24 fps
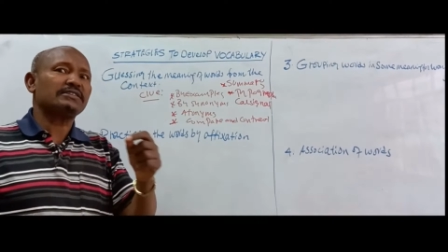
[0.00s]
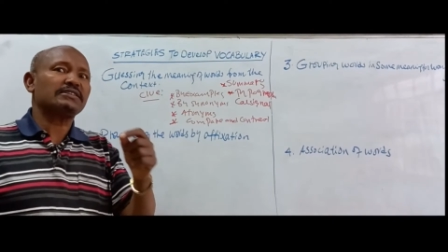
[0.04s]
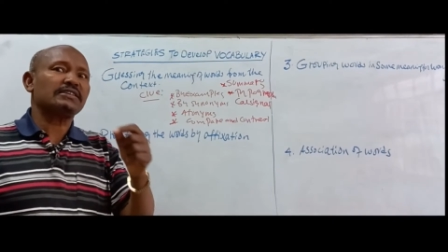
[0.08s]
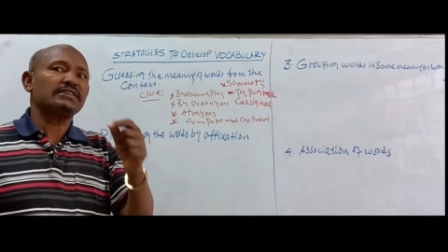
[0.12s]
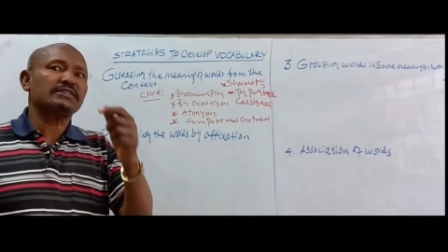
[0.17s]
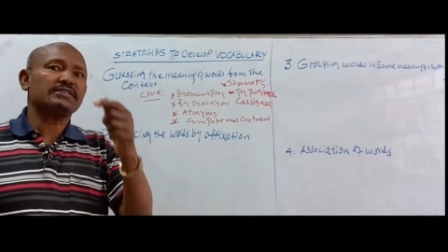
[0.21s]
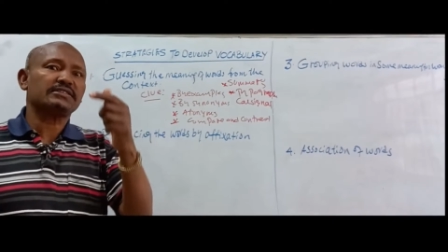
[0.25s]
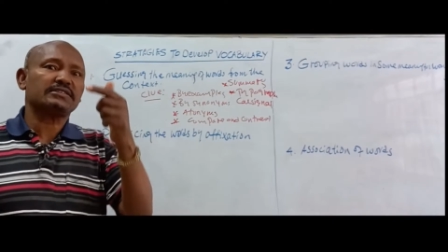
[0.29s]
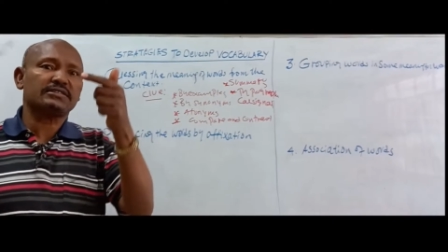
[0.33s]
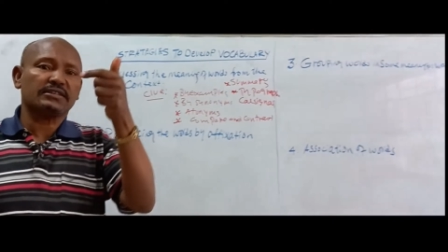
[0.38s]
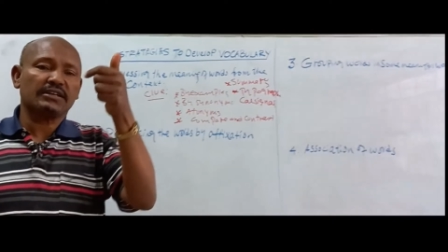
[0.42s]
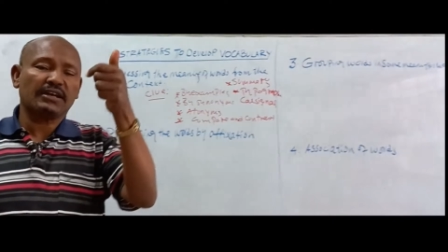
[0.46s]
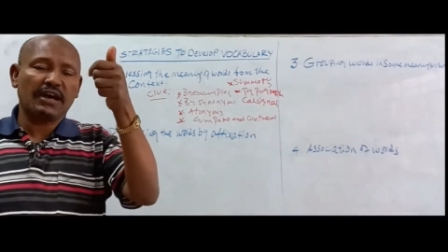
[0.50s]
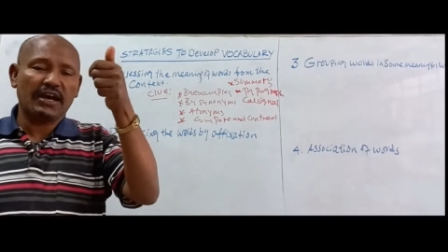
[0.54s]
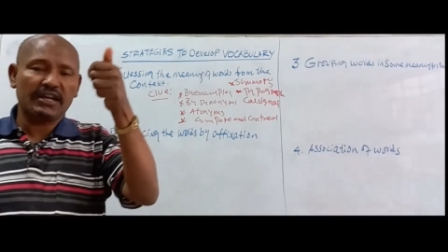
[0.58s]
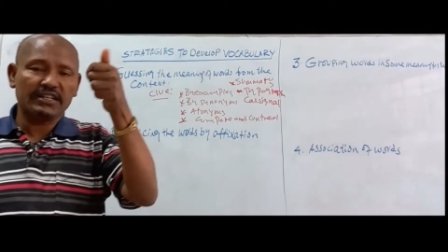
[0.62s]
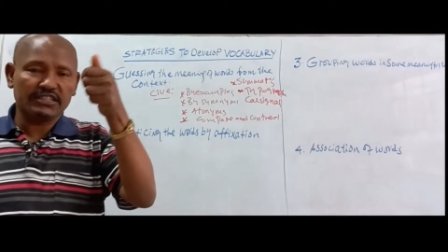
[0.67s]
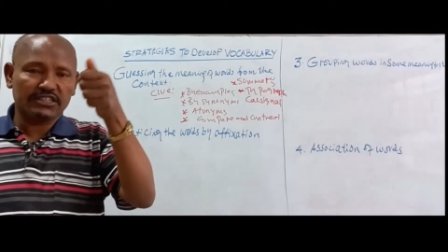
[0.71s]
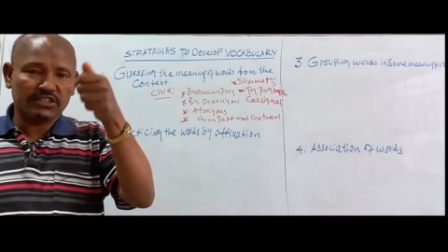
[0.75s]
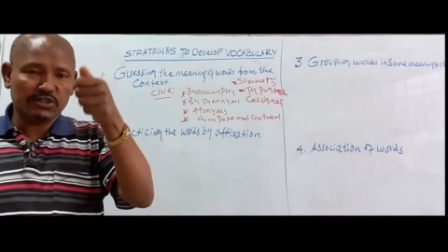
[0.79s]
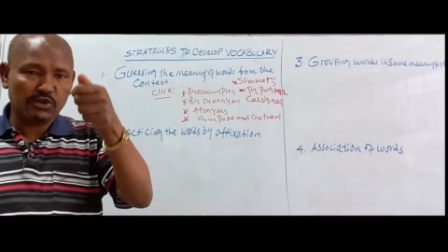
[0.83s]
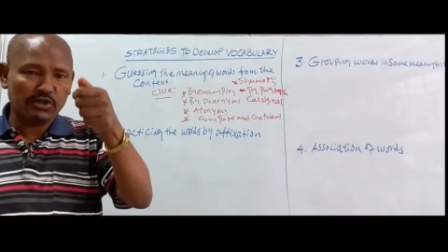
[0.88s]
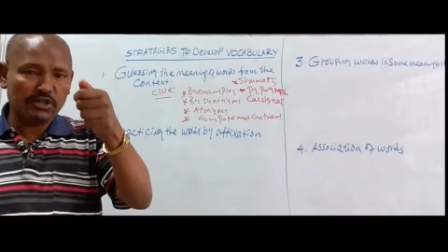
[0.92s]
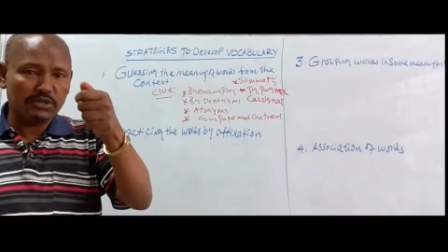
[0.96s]
is
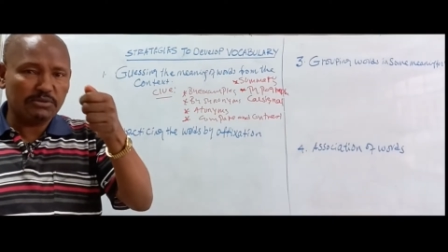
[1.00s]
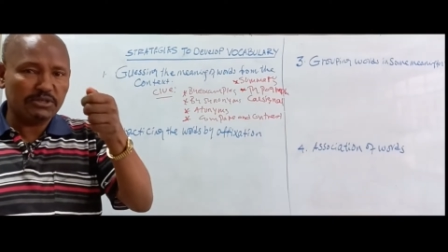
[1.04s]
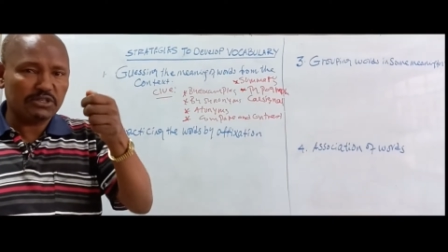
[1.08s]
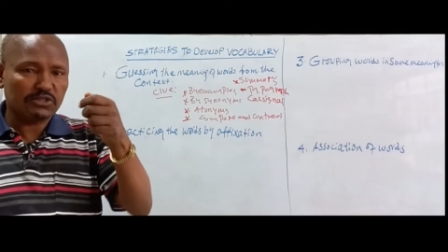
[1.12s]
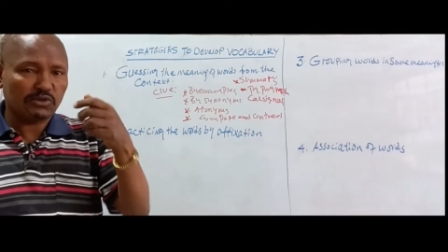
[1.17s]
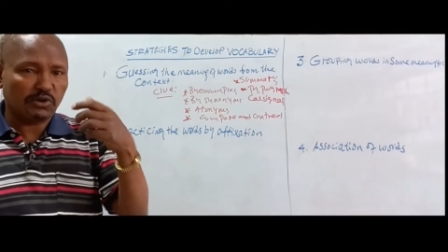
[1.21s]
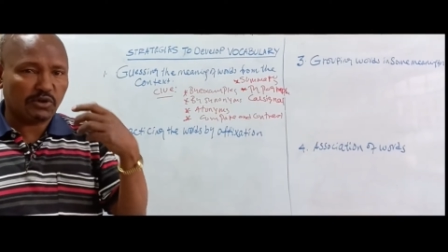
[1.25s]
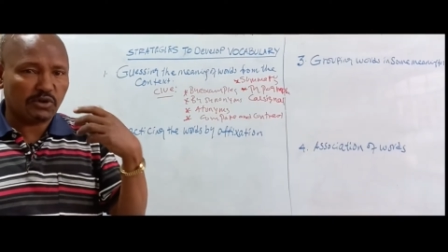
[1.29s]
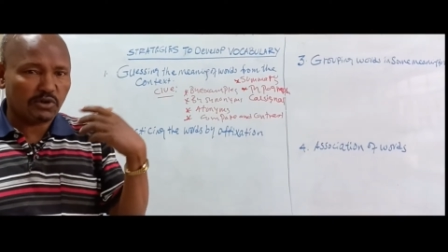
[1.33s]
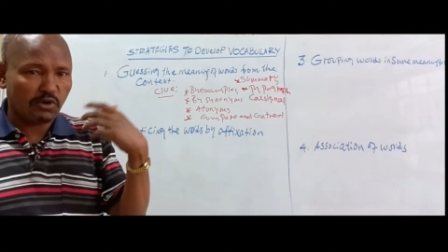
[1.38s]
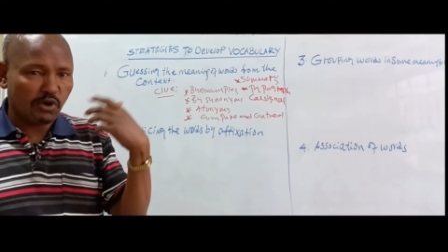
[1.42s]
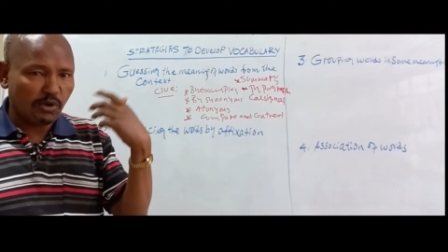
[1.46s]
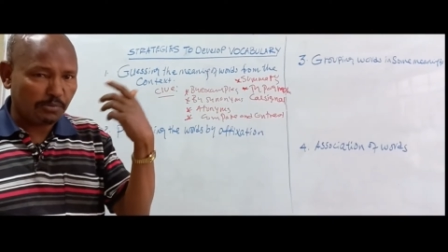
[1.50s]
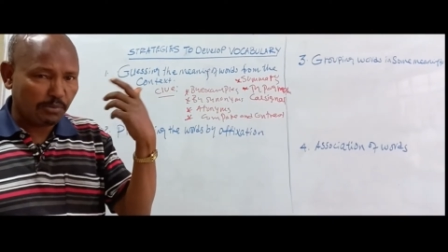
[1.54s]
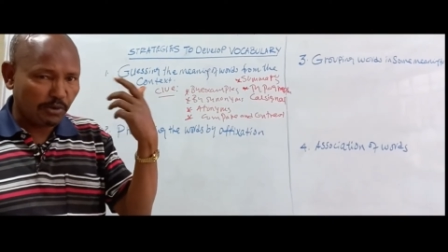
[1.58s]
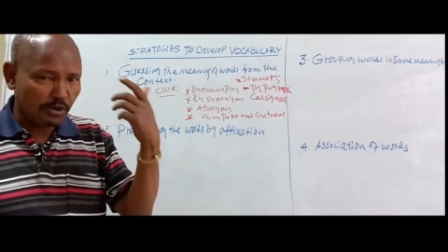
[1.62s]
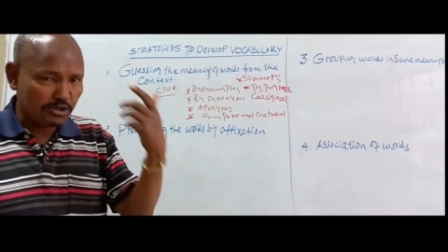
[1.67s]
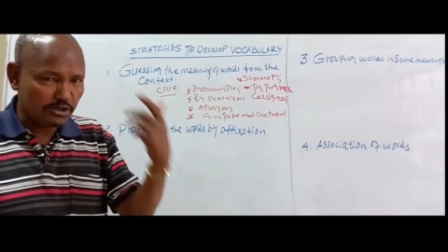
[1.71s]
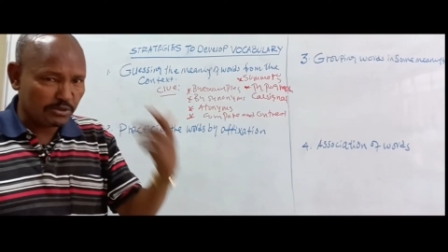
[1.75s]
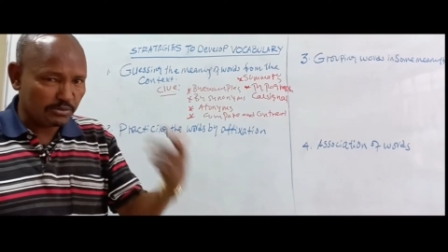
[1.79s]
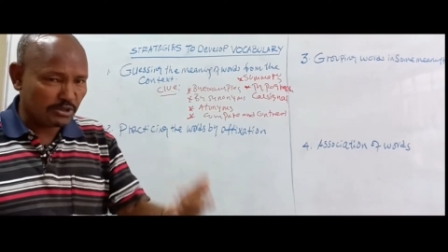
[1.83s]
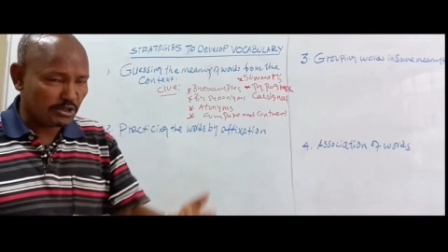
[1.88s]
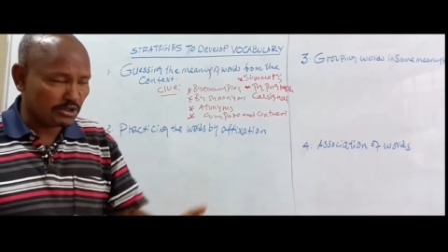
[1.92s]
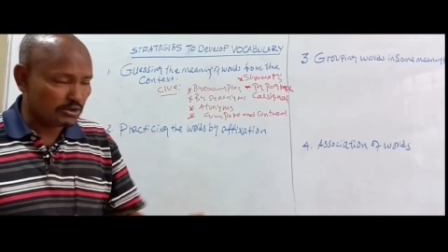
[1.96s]
antonyms or
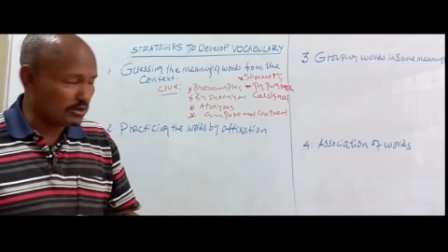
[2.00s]
opposite.